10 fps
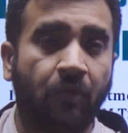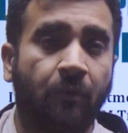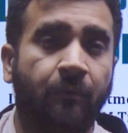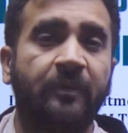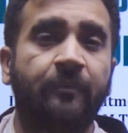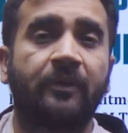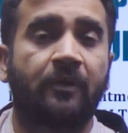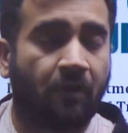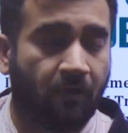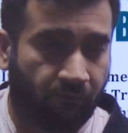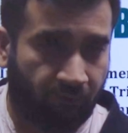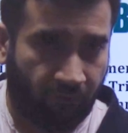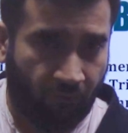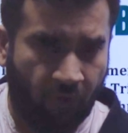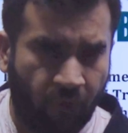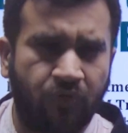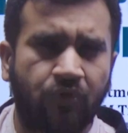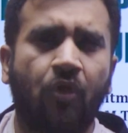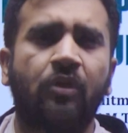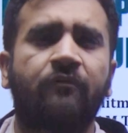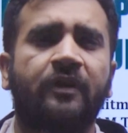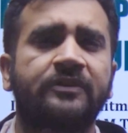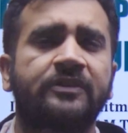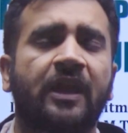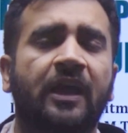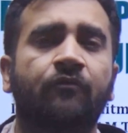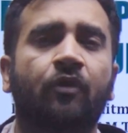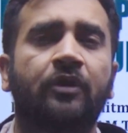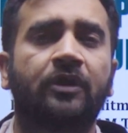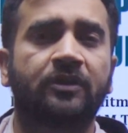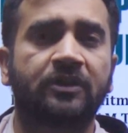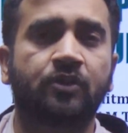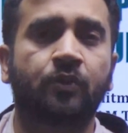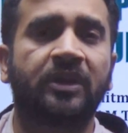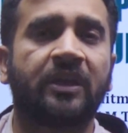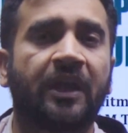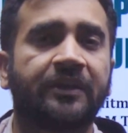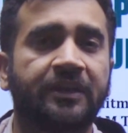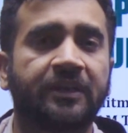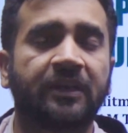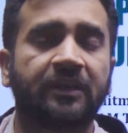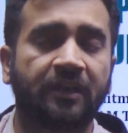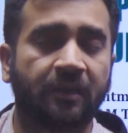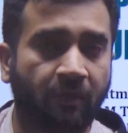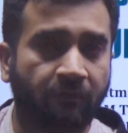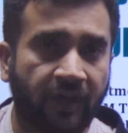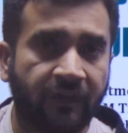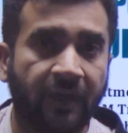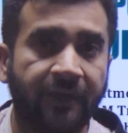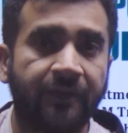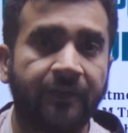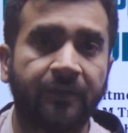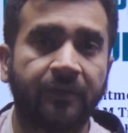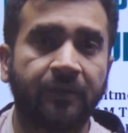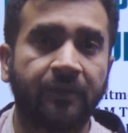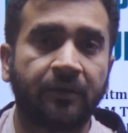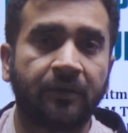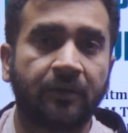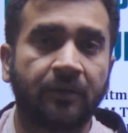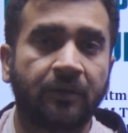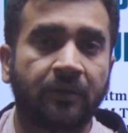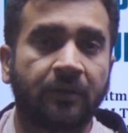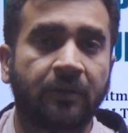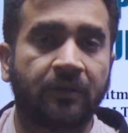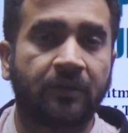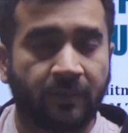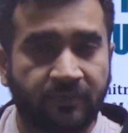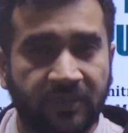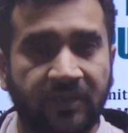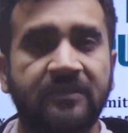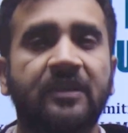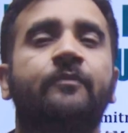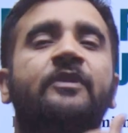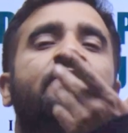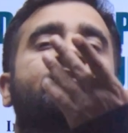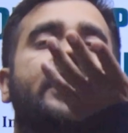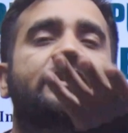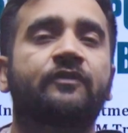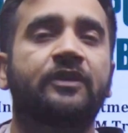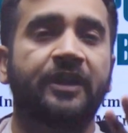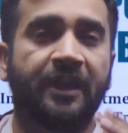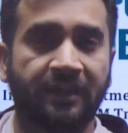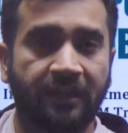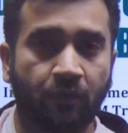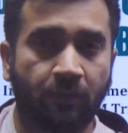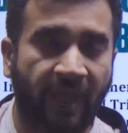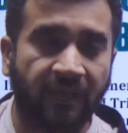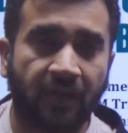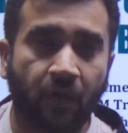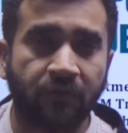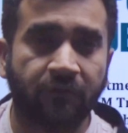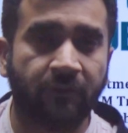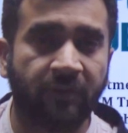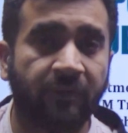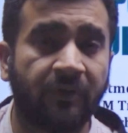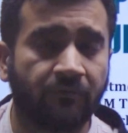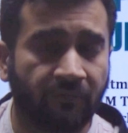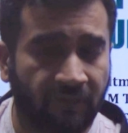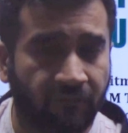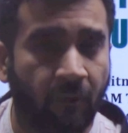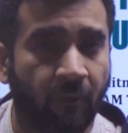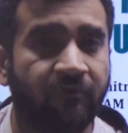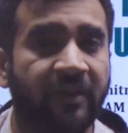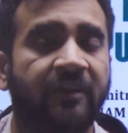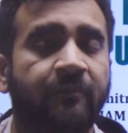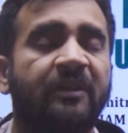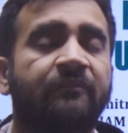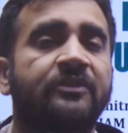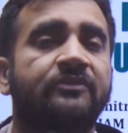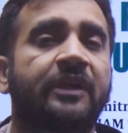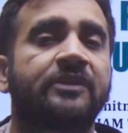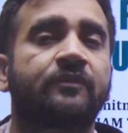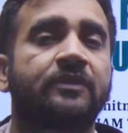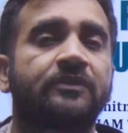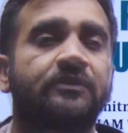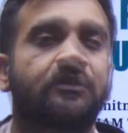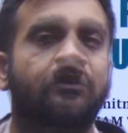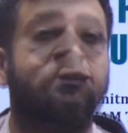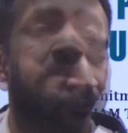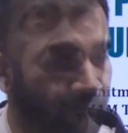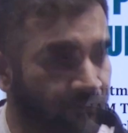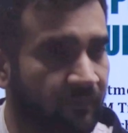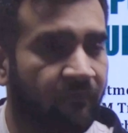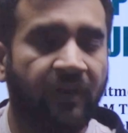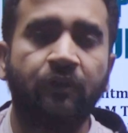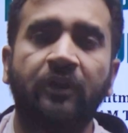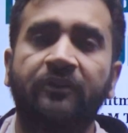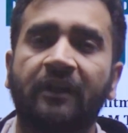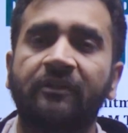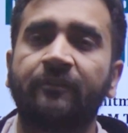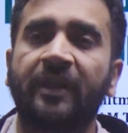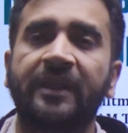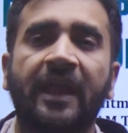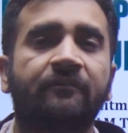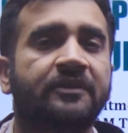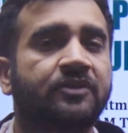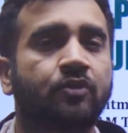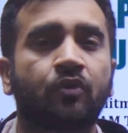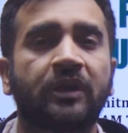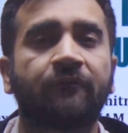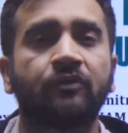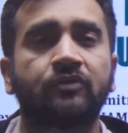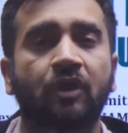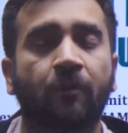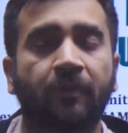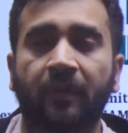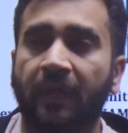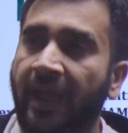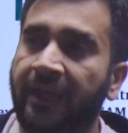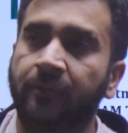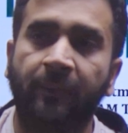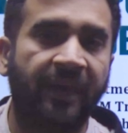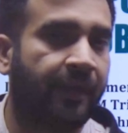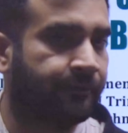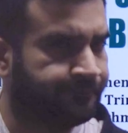people, almost all of us have got this unique identity in the name of Aadhaar. The subsidies are being transferred directly to the bank accounts of the people in the form of direct benefits transfers. When you are traveling by highways, you don't have to stop and pay